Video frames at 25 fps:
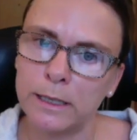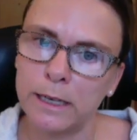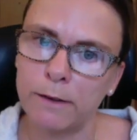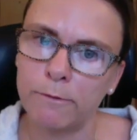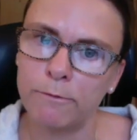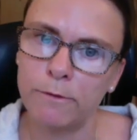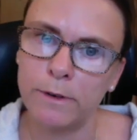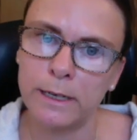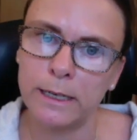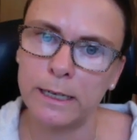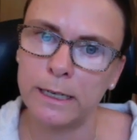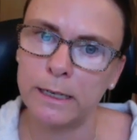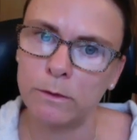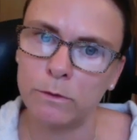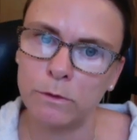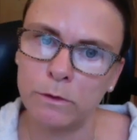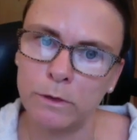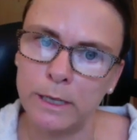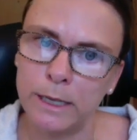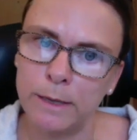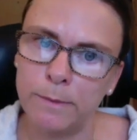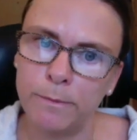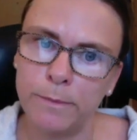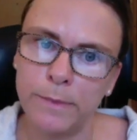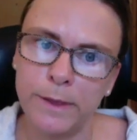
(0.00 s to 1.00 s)
I've written it all
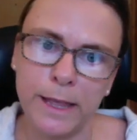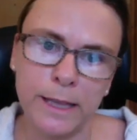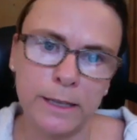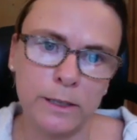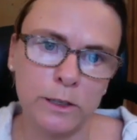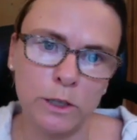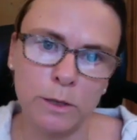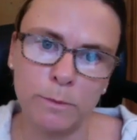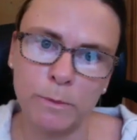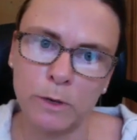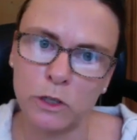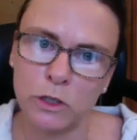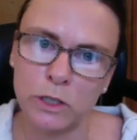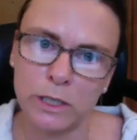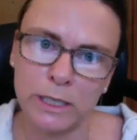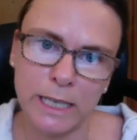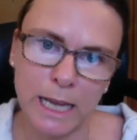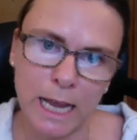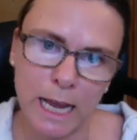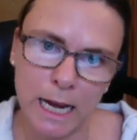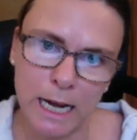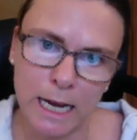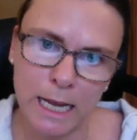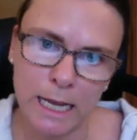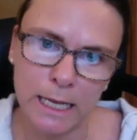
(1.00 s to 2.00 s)
in, but there's too much
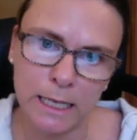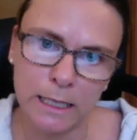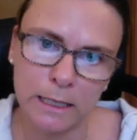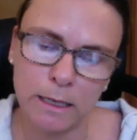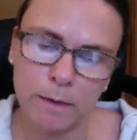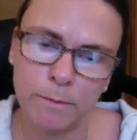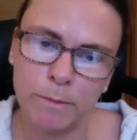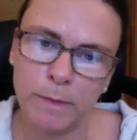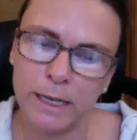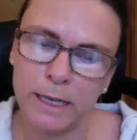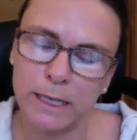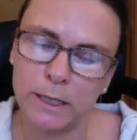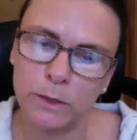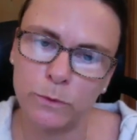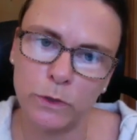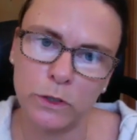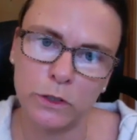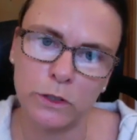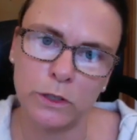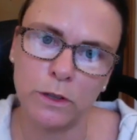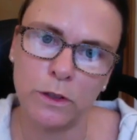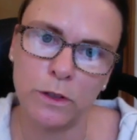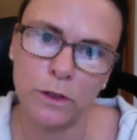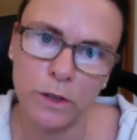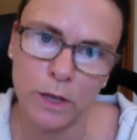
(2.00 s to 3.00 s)
telling, so I might switch
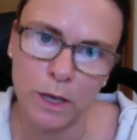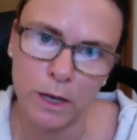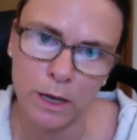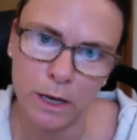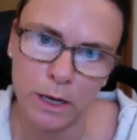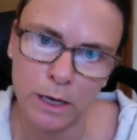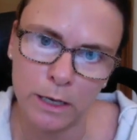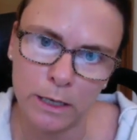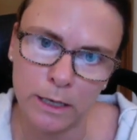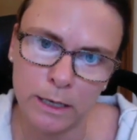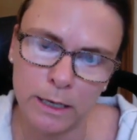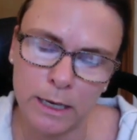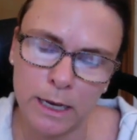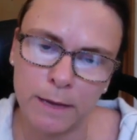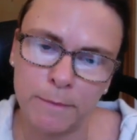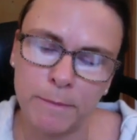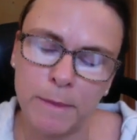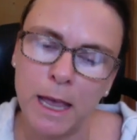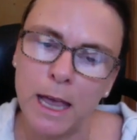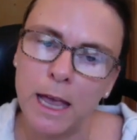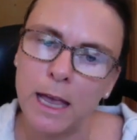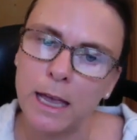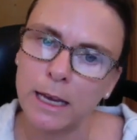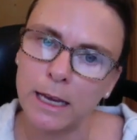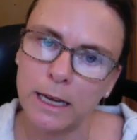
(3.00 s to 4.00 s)
to third, and I'm
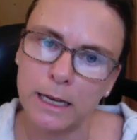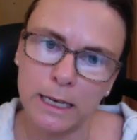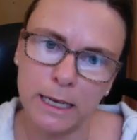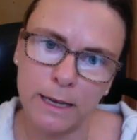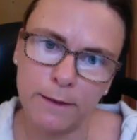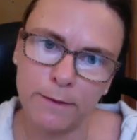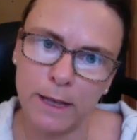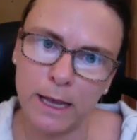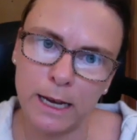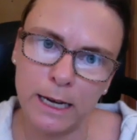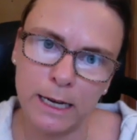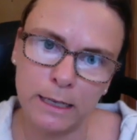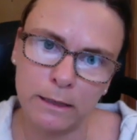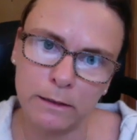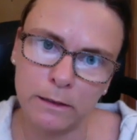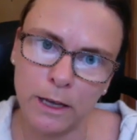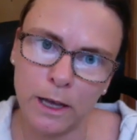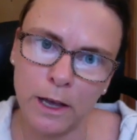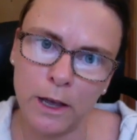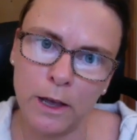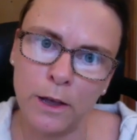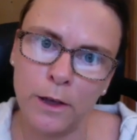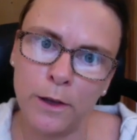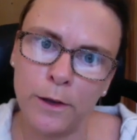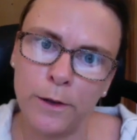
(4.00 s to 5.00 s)
going to give that a little
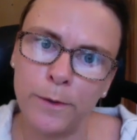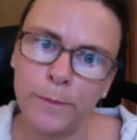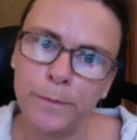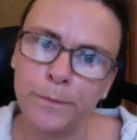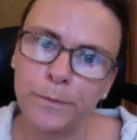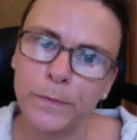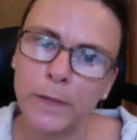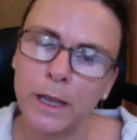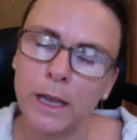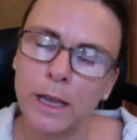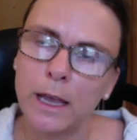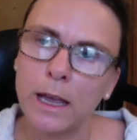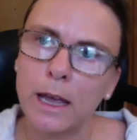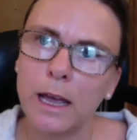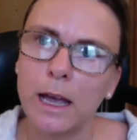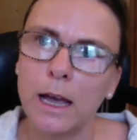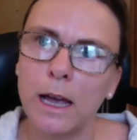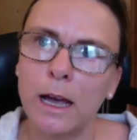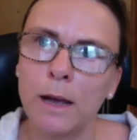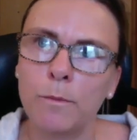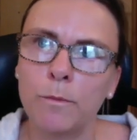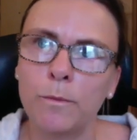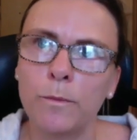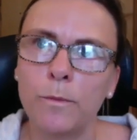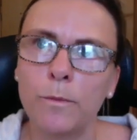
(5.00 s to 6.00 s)
go.
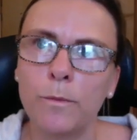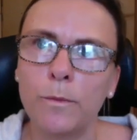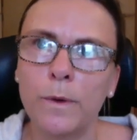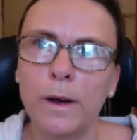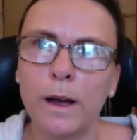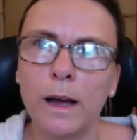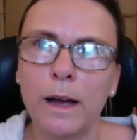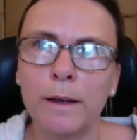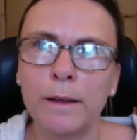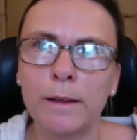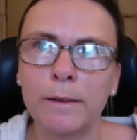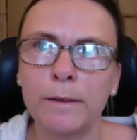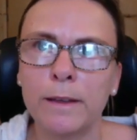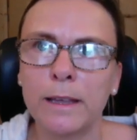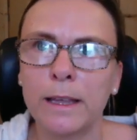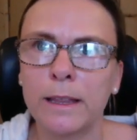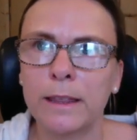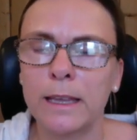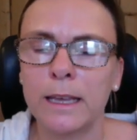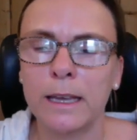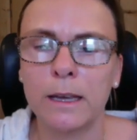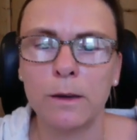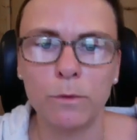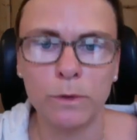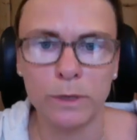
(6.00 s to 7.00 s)
I
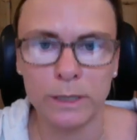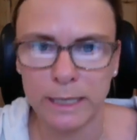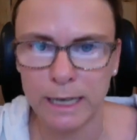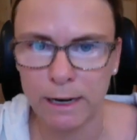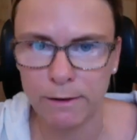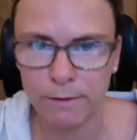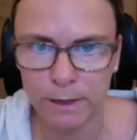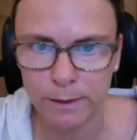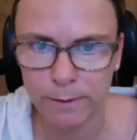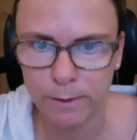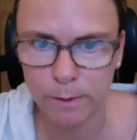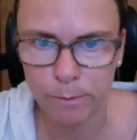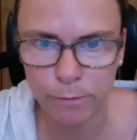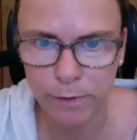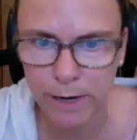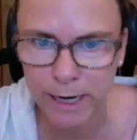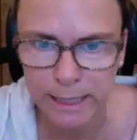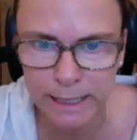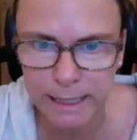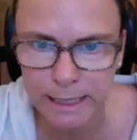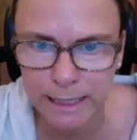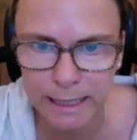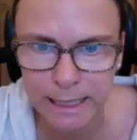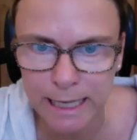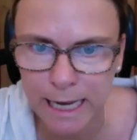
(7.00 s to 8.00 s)
think I want to get rid of the
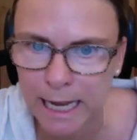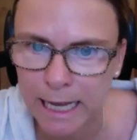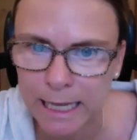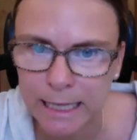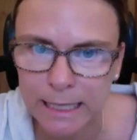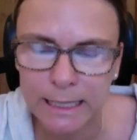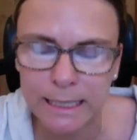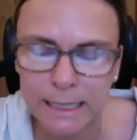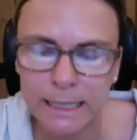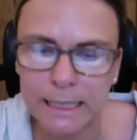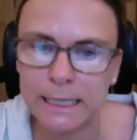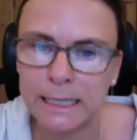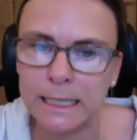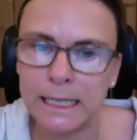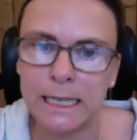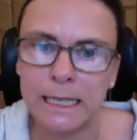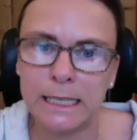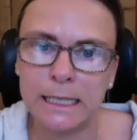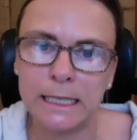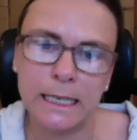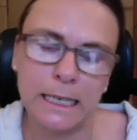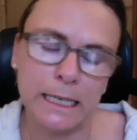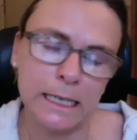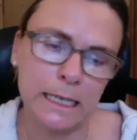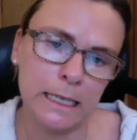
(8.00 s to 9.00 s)
present tense,
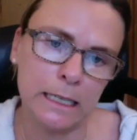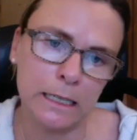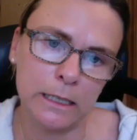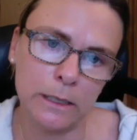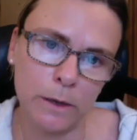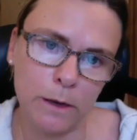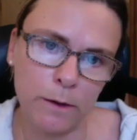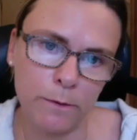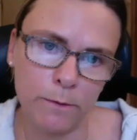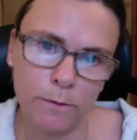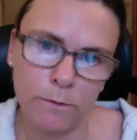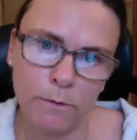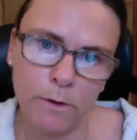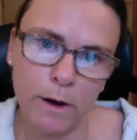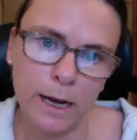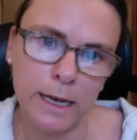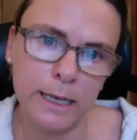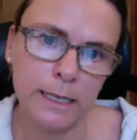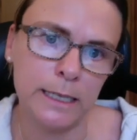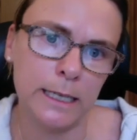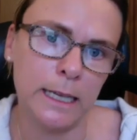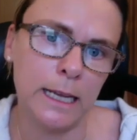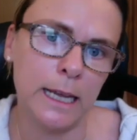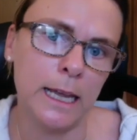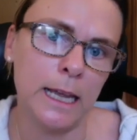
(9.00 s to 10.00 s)
it's leading to
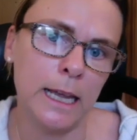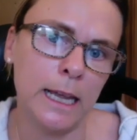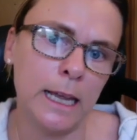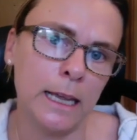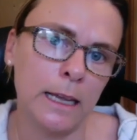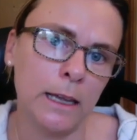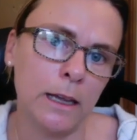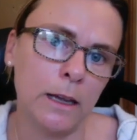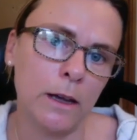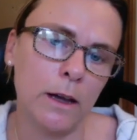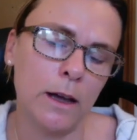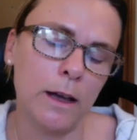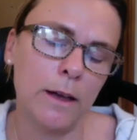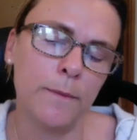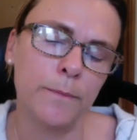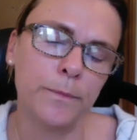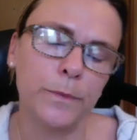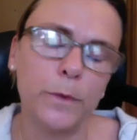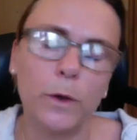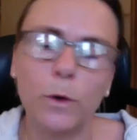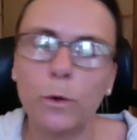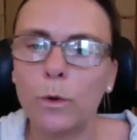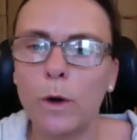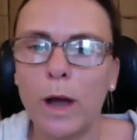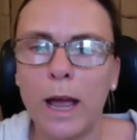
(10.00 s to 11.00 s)
overwriting,
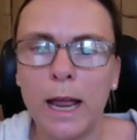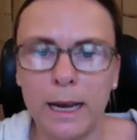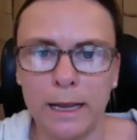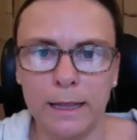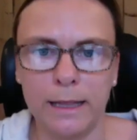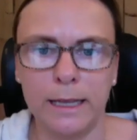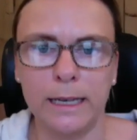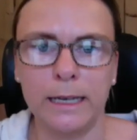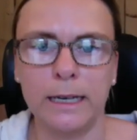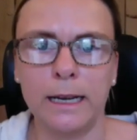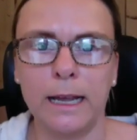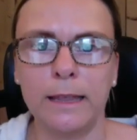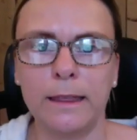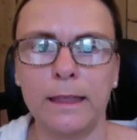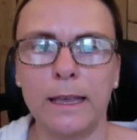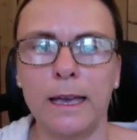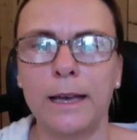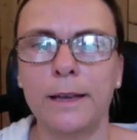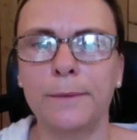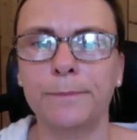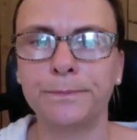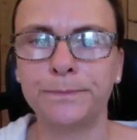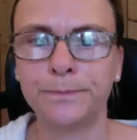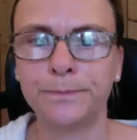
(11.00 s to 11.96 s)
or anything like that.